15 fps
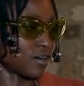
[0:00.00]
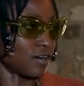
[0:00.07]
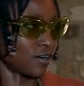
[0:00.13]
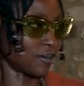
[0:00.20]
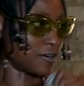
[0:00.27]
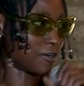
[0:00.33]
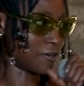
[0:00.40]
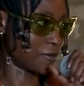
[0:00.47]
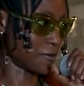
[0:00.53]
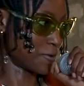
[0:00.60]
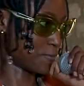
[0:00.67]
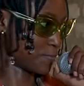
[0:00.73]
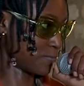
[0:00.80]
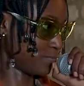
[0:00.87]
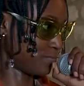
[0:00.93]

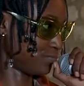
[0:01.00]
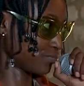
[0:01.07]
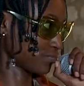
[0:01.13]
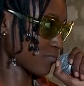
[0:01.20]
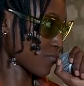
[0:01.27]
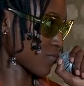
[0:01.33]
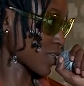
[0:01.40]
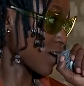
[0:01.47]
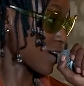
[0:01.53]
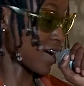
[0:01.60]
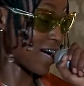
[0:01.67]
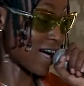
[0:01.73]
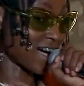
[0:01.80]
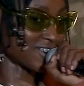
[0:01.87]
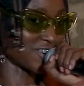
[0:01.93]
I
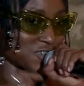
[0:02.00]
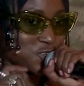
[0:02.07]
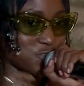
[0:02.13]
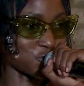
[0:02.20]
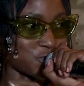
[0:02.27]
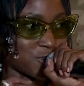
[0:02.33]
have a studio